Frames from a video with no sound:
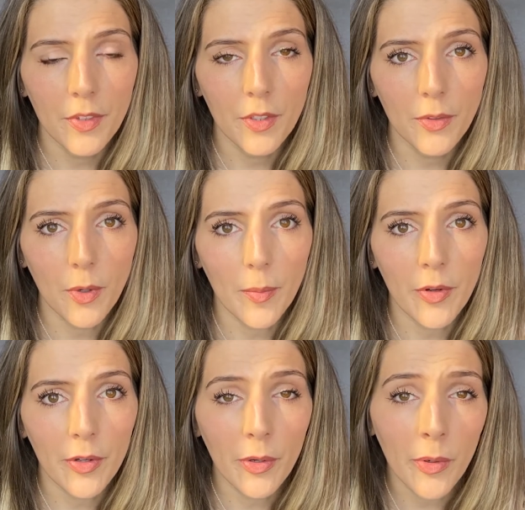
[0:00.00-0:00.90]

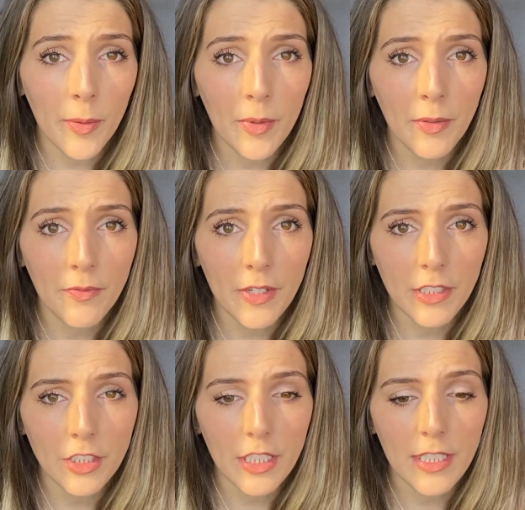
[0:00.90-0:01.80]
normal hormone
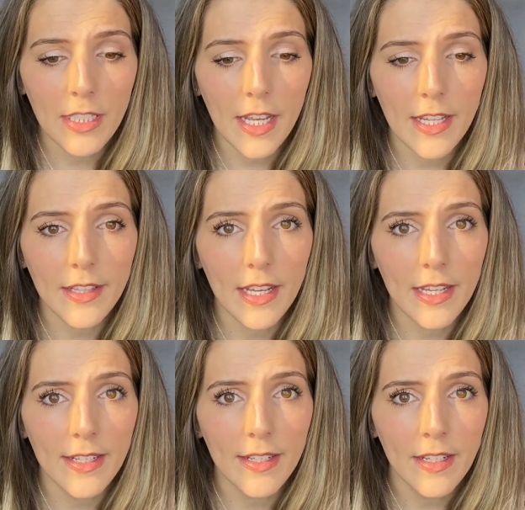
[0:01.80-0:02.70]
function and
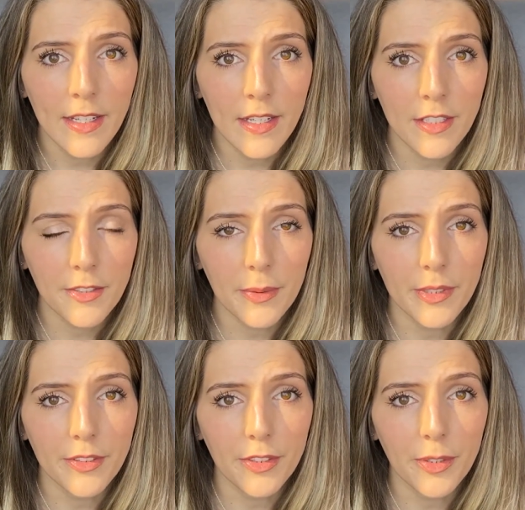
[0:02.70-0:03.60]
then to
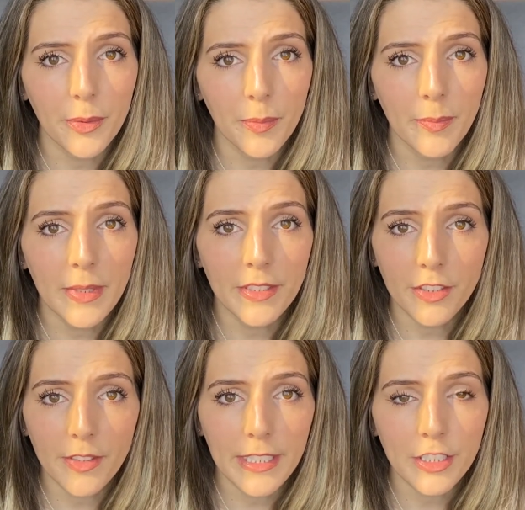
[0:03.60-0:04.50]
resume
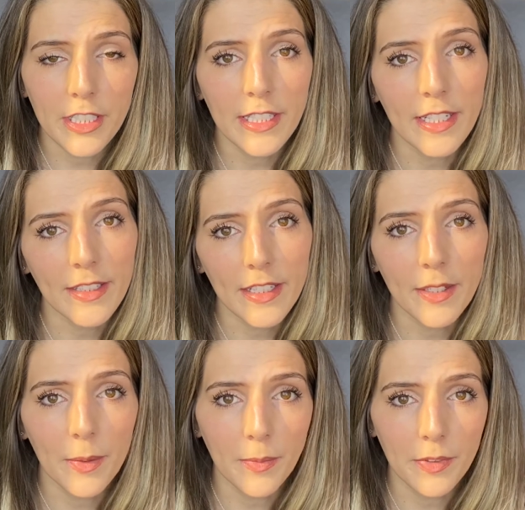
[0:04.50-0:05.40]
menstruation and then
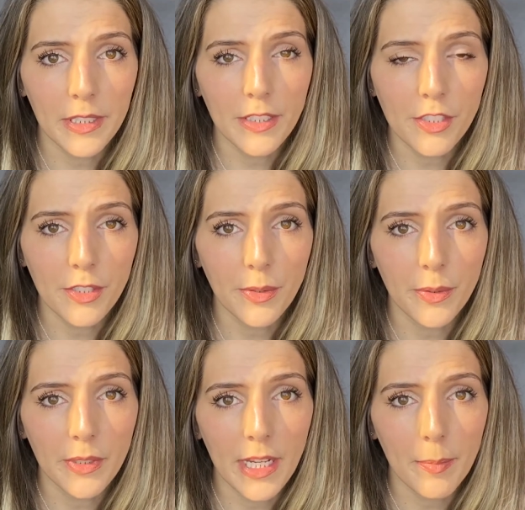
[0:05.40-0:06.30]
hopefully to
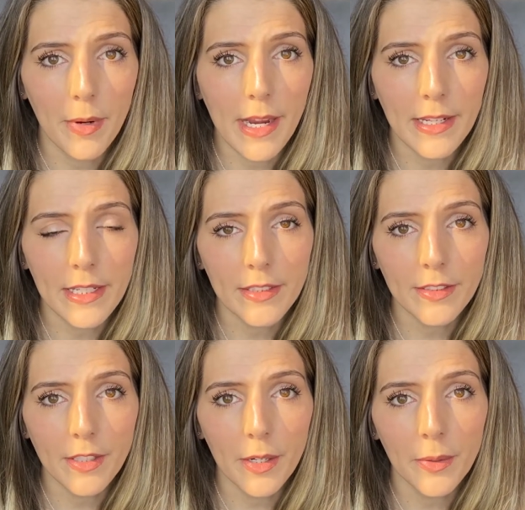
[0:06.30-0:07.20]
get pregnant.
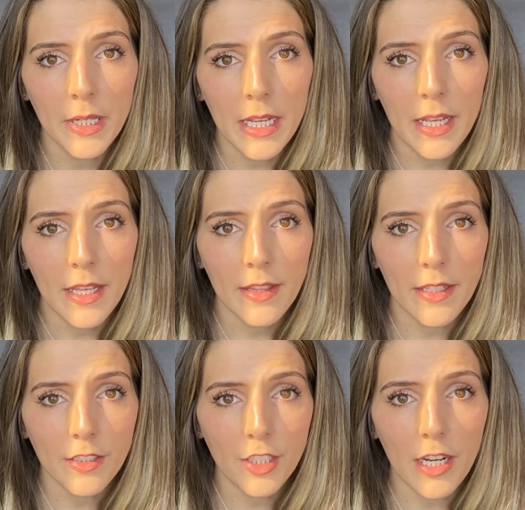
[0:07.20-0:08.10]
So the
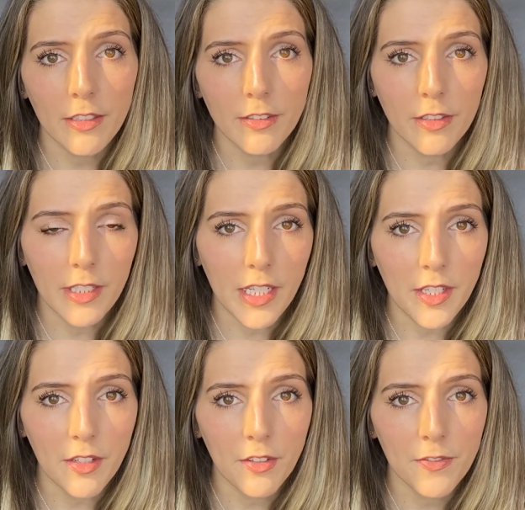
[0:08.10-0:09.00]
trial is looking
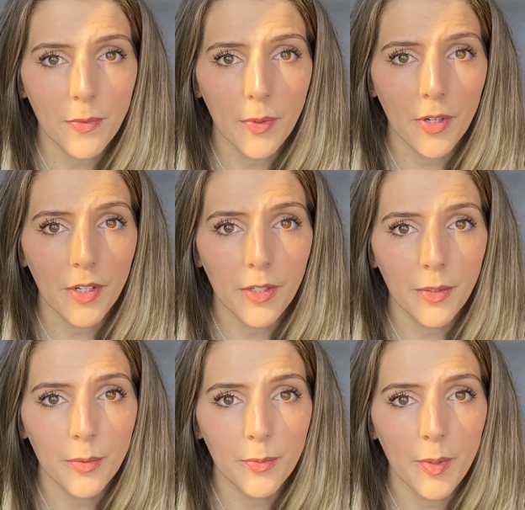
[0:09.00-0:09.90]
for
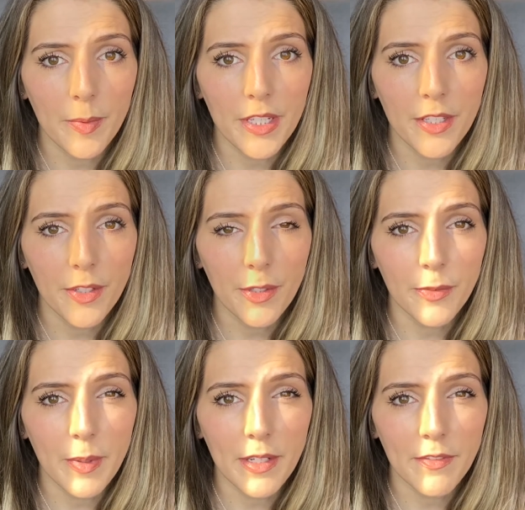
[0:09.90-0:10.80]
women who've
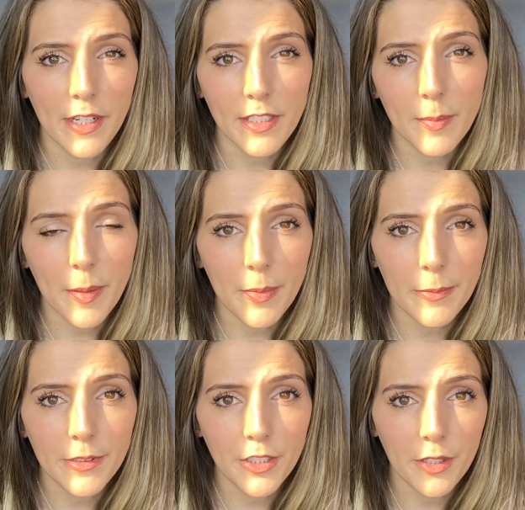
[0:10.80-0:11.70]
been affected by
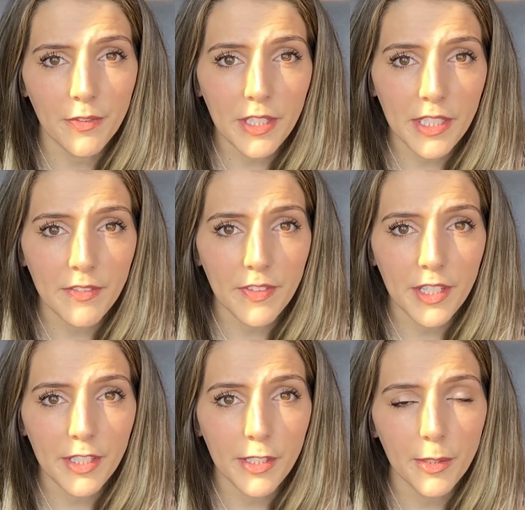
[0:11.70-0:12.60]
premature ovarian
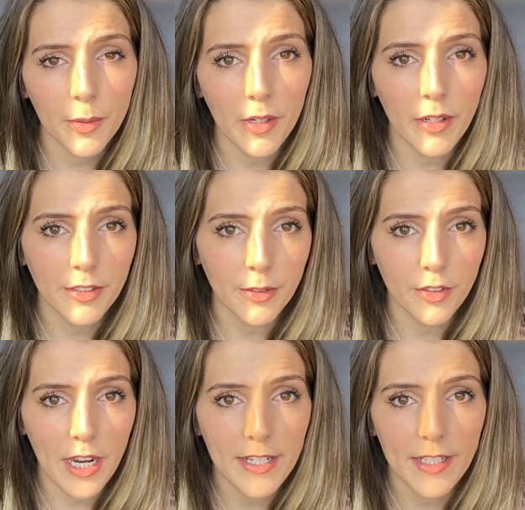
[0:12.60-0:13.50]
failure who are also
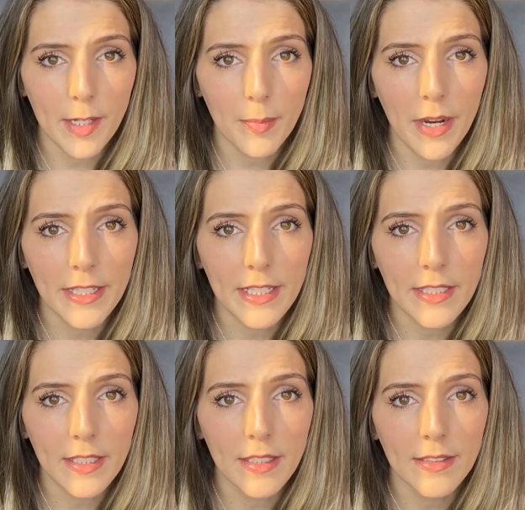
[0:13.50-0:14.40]
trying to get pregnant
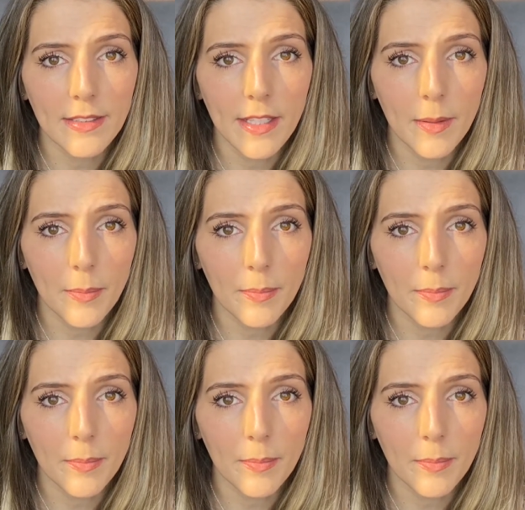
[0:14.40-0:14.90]
because the